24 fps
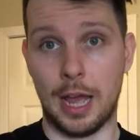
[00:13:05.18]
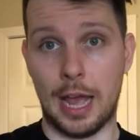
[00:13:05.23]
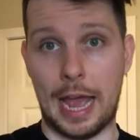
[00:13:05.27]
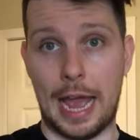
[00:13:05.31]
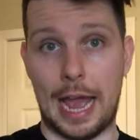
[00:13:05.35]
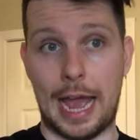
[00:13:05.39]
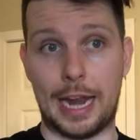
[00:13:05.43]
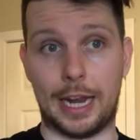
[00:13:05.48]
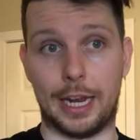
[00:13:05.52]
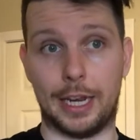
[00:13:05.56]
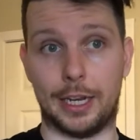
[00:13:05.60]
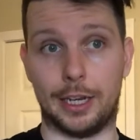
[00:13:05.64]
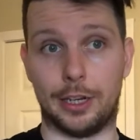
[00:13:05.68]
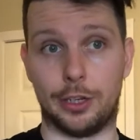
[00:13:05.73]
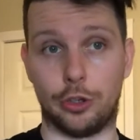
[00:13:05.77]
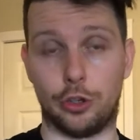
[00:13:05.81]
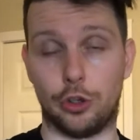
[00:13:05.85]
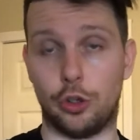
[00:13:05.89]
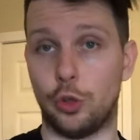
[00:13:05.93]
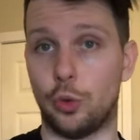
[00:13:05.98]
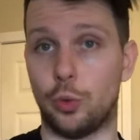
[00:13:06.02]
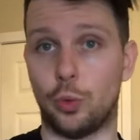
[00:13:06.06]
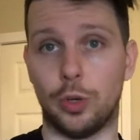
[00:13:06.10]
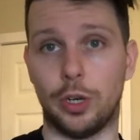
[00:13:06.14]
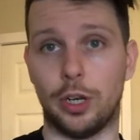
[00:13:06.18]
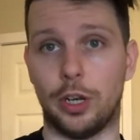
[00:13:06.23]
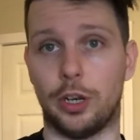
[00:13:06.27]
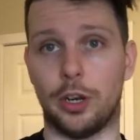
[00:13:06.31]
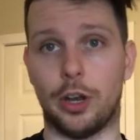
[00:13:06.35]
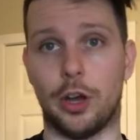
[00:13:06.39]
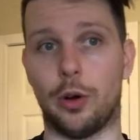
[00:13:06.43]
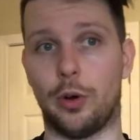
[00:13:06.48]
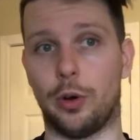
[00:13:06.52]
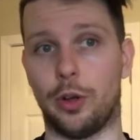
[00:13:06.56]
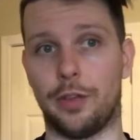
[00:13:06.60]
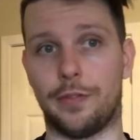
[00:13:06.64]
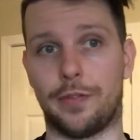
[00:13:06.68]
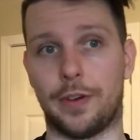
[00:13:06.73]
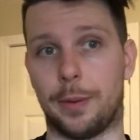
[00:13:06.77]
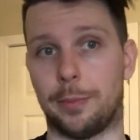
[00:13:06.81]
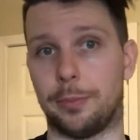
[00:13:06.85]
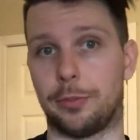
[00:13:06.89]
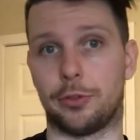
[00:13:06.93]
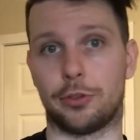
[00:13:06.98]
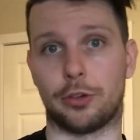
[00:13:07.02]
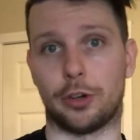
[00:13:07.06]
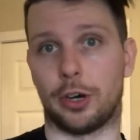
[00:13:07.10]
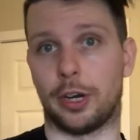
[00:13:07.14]
And then you wouldn't know if
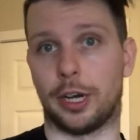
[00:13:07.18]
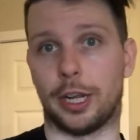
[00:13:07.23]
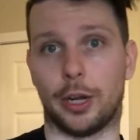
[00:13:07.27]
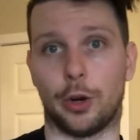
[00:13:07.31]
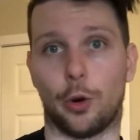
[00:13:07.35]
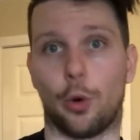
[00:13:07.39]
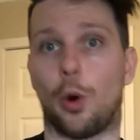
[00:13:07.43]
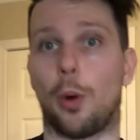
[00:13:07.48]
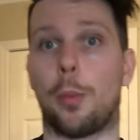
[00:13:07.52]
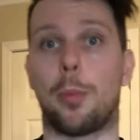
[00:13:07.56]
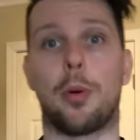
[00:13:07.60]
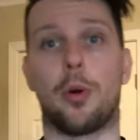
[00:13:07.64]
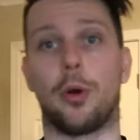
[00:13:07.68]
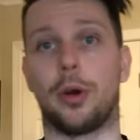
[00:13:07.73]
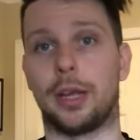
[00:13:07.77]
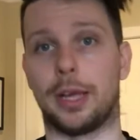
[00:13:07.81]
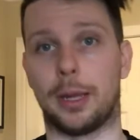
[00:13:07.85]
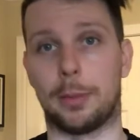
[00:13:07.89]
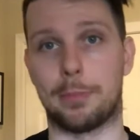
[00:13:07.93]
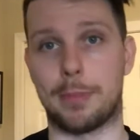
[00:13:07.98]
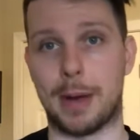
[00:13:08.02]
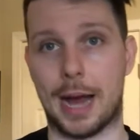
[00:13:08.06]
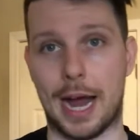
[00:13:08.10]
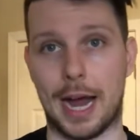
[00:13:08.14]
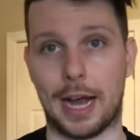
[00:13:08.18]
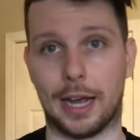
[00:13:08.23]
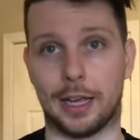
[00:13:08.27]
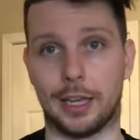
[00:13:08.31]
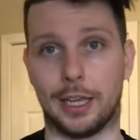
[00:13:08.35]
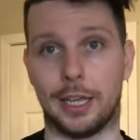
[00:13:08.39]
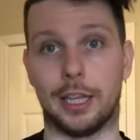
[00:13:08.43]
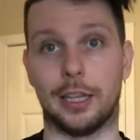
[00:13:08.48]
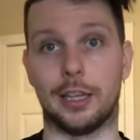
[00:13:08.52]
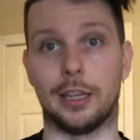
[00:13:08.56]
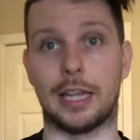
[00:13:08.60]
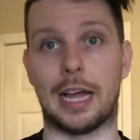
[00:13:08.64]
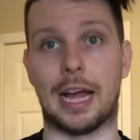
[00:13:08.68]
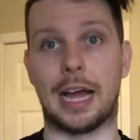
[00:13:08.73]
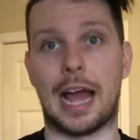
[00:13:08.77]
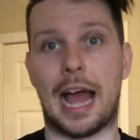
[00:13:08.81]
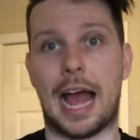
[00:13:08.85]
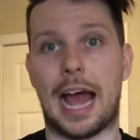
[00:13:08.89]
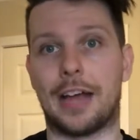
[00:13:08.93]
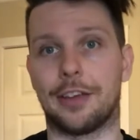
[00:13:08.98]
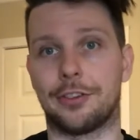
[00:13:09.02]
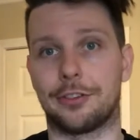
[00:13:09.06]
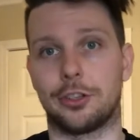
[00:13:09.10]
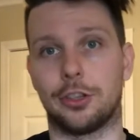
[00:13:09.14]
I'm starting or putting it back. It
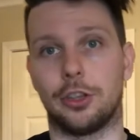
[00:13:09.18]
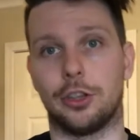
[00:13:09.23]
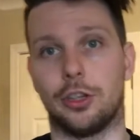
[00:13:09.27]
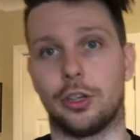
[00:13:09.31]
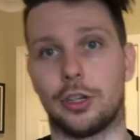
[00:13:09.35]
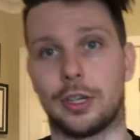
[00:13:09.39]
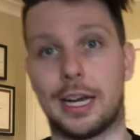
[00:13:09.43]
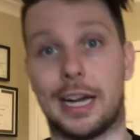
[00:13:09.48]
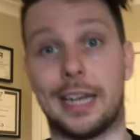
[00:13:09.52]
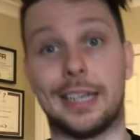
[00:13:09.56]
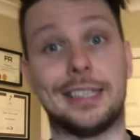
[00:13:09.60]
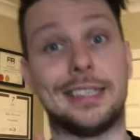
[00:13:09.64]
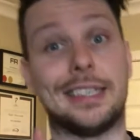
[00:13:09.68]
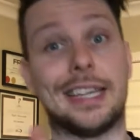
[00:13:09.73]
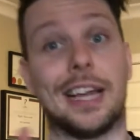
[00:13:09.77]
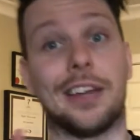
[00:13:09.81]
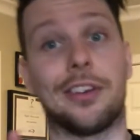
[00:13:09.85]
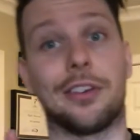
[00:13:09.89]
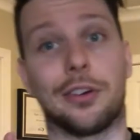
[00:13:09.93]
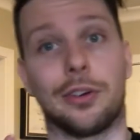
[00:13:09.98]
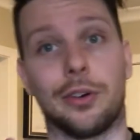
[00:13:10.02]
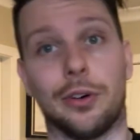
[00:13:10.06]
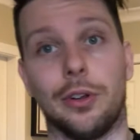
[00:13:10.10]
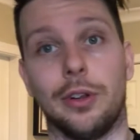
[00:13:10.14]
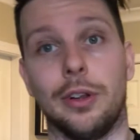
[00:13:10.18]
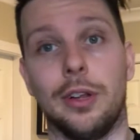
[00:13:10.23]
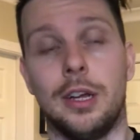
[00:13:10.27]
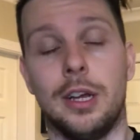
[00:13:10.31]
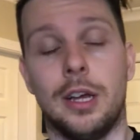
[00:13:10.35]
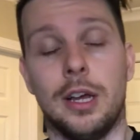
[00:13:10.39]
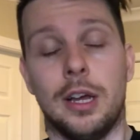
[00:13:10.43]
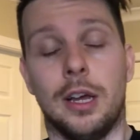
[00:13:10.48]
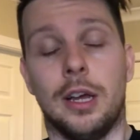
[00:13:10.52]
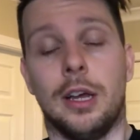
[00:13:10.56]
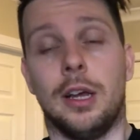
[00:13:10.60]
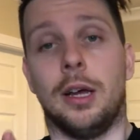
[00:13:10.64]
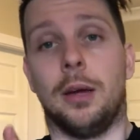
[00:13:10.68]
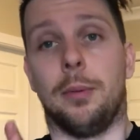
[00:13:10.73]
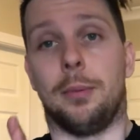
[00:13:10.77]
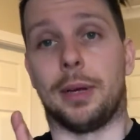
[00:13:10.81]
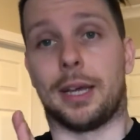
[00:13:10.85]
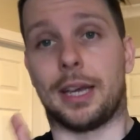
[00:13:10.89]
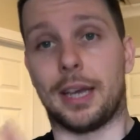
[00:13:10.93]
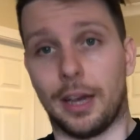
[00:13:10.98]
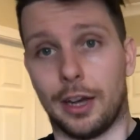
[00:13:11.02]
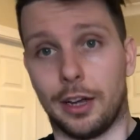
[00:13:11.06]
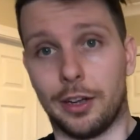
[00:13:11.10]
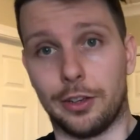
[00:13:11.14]
has to look identical,
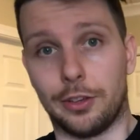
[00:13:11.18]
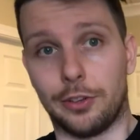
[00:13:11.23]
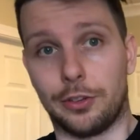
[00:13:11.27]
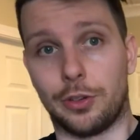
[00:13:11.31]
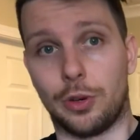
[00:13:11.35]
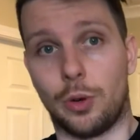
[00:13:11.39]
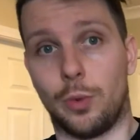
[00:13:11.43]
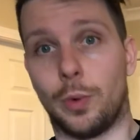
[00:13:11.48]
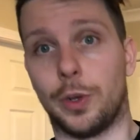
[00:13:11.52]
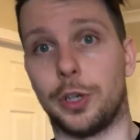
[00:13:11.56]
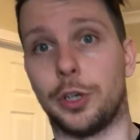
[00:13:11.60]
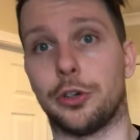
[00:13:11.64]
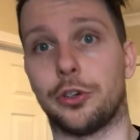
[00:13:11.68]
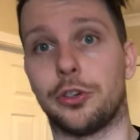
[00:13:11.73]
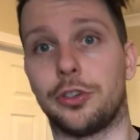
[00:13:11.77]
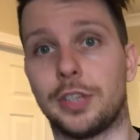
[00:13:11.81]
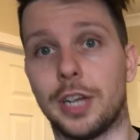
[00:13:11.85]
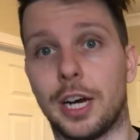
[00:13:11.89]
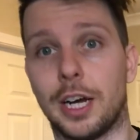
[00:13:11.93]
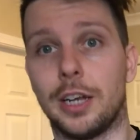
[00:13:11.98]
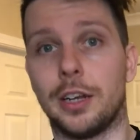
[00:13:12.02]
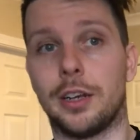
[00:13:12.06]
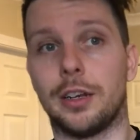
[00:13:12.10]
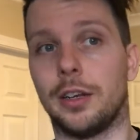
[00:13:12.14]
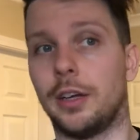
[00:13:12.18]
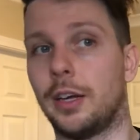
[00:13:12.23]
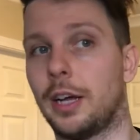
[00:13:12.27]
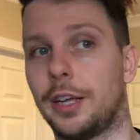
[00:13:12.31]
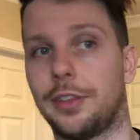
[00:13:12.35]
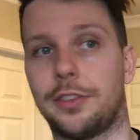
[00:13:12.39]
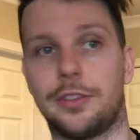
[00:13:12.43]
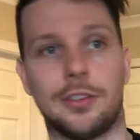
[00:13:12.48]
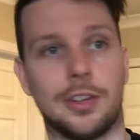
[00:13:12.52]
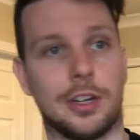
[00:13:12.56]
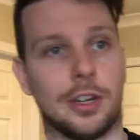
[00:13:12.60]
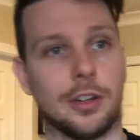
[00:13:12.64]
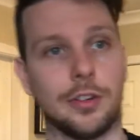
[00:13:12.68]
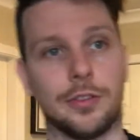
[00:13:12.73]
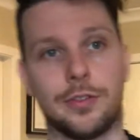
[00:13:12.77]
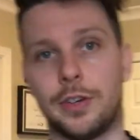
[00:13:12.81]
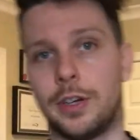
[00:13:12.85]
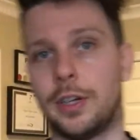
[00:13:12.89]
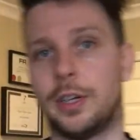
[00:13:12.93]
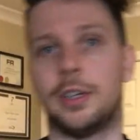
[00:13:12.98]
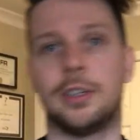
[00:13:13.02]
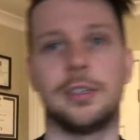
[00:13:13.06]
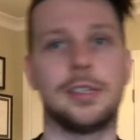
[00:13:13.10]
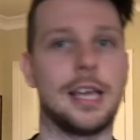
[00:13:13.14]
because when you're done a set of
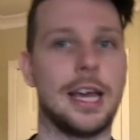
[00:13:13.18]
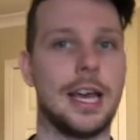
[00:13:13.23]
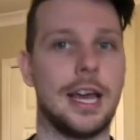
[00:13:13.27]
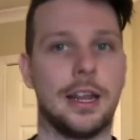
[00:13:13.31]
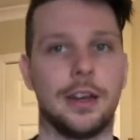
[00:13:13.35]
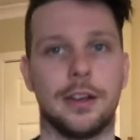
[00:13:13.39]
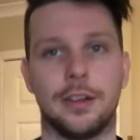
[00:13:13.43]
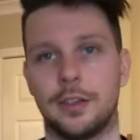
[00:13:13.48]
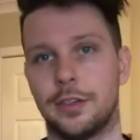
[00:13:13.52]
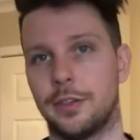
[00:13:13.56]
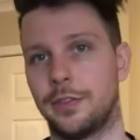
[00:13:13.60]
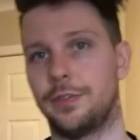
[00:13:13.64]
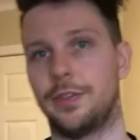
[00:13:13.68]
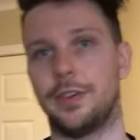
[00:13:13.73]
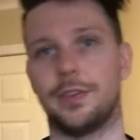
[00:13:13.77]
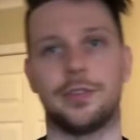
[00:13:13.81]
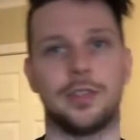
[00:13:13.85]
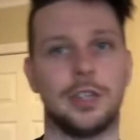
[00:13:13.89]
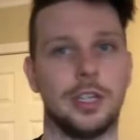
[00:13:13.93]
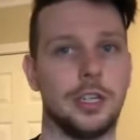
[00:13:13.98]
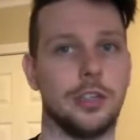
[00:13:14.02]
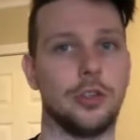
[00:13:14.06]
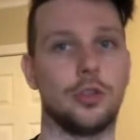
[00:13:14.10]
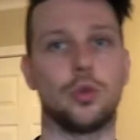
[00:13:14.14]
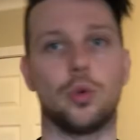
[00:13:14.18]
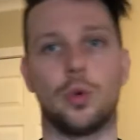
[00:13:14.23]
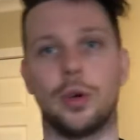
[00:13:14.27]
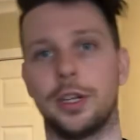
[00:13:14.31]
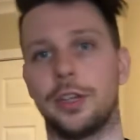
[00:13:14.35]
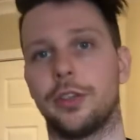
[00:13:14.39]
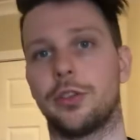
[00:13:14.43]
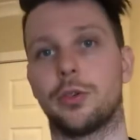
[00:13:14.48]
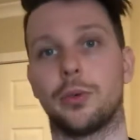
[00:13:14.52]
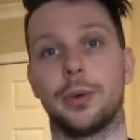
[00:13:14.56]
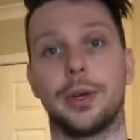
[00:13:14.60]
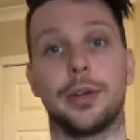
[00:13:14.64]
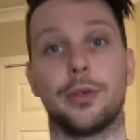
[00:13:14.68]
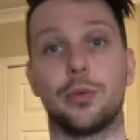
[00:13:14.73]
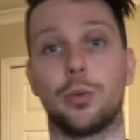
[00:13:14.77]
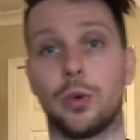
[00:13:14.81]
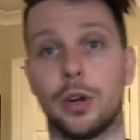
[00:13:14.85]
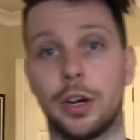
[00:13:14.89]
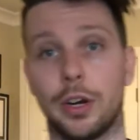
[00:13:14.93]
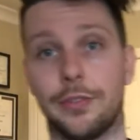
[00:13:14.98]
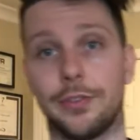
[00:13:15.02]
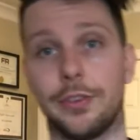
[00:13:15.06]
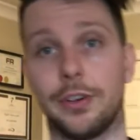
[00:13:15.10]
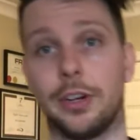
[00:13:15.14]
10, 15, 20 swings,
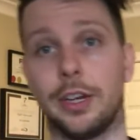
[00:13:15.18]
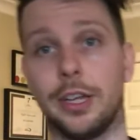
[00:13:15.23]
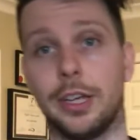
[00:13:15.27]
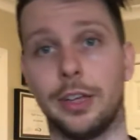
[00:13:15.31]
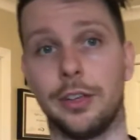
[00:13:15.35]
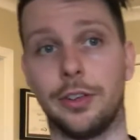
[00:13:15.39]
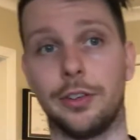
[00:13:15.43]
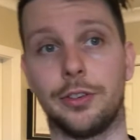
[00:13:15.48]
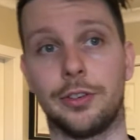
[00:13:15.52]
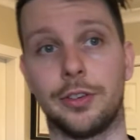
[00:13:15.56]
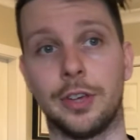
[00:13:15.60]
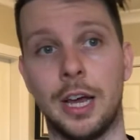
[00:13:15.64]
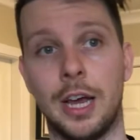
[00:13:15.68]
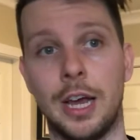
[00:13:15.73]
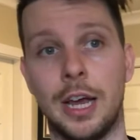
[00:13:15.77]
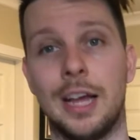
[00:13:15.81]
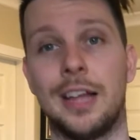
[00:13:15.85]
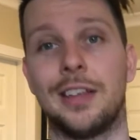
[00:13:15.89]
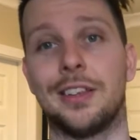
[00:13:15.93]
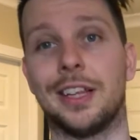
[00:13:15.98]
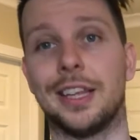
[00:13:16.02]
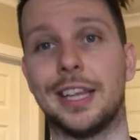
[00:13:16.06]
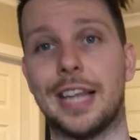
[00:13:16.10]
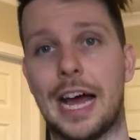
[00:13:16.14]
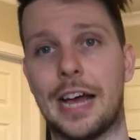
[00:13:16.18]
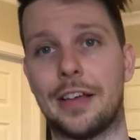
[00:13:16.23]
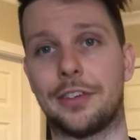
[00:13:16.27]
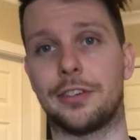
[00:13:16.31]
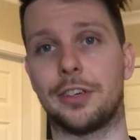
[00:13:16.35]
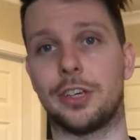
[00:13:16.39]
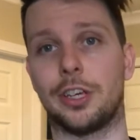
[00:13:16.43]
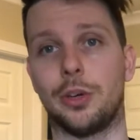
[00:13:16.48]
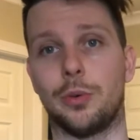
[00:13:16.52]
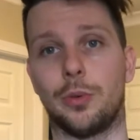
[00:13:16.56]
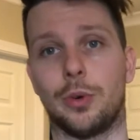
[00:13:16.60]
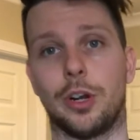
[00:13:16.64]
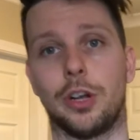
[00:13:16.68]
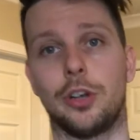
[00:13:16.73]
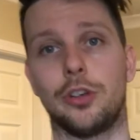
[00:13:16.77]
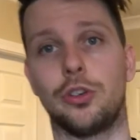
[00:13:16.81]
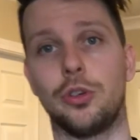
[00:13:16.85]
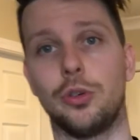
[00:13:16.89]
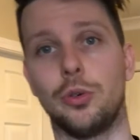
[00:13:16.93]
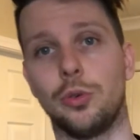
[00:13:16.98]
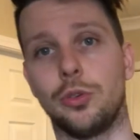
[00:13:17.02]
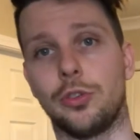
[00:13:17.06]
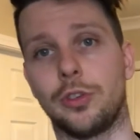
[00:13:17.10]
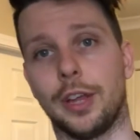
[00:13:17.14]
whatever it is, the last thing you wanna
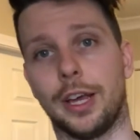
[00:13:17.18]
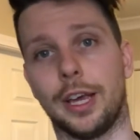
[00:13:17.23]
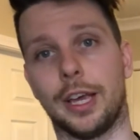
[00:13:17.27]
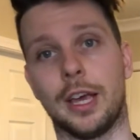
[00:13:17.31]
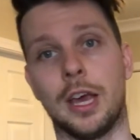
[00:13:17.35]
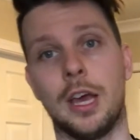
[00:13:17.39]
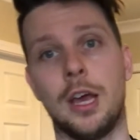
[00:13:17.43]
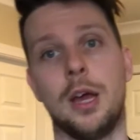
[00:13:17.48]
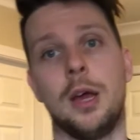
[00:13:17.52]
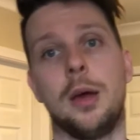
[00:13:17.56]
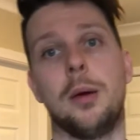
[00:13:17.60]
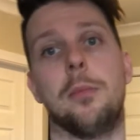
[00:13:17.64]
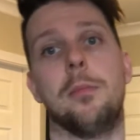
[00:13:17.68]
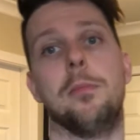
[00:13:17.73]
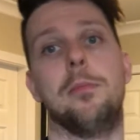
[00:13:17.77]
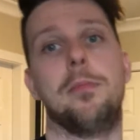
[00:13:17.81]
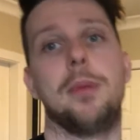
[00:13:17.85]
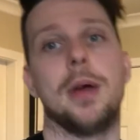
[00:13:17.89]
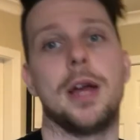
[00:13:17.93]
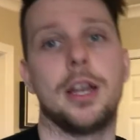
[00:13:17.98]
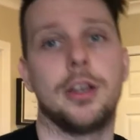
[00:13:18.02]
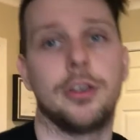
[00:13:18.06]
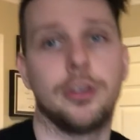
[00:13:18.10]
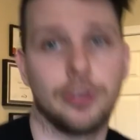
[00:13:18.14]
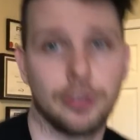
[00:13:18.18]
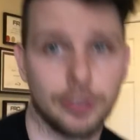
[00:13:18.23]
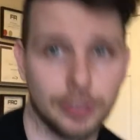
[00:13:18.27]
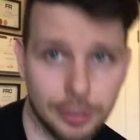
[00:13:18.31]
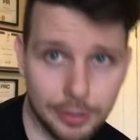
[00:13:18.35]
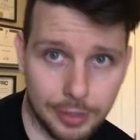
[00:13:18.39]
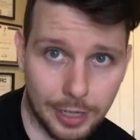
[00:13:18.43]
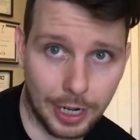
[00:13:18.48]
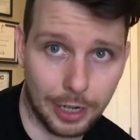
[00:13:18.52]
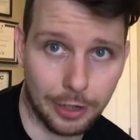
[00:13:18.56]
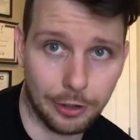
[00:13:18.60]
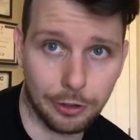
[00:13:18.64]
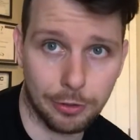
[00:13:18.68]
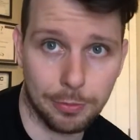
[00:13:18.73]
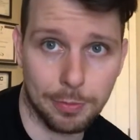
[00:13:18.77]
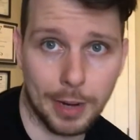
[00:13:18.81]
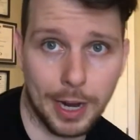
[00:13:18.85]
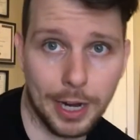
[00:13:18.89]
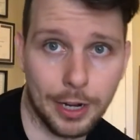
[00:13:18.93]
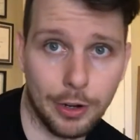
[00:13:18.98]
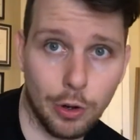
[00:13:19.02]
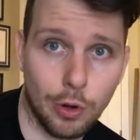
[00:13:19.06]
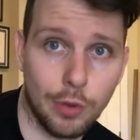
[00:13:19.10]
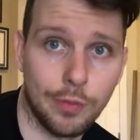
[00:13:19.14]
do is like bend your entire
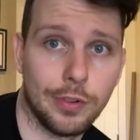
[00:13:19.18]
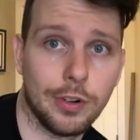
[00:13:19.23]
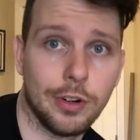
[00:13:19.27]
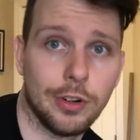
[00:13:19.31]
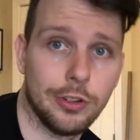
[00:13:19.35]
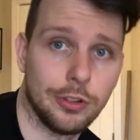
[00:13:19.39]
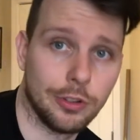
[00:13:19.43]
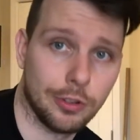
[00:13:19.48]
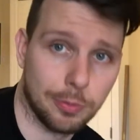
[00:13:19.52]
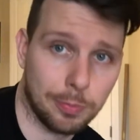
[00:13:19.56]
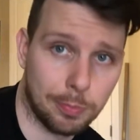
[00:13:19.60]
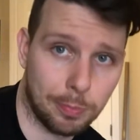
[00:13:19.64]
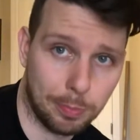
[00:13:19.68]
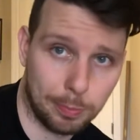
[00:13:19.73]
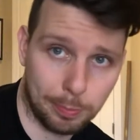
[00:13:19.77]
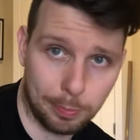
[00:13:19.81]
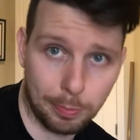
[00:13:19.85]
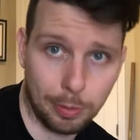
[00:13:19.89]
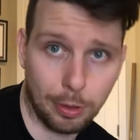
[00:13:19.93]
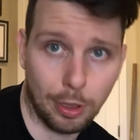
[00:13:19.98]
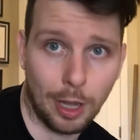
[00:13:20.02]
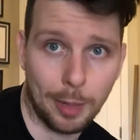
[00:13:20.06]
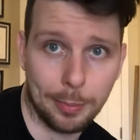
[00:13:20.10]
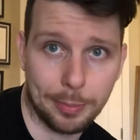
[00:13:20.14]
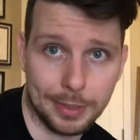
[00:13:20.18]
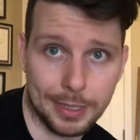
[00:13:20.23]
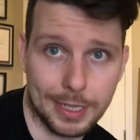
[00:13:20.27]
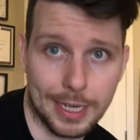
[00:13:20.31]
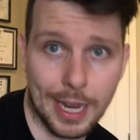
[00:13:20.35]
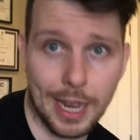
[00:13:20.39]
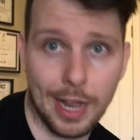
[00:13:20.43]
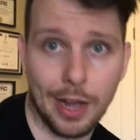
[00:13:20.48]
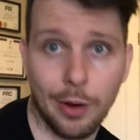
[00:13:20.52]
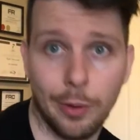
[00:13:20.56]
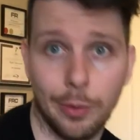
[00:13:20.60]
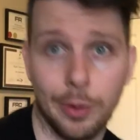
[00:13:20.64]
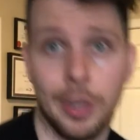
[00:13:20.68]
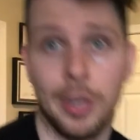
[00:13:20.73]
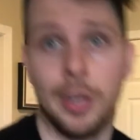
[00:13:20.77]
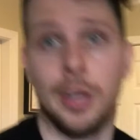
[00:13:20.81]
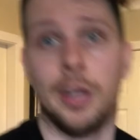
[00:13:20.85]
spine over and just plop it down.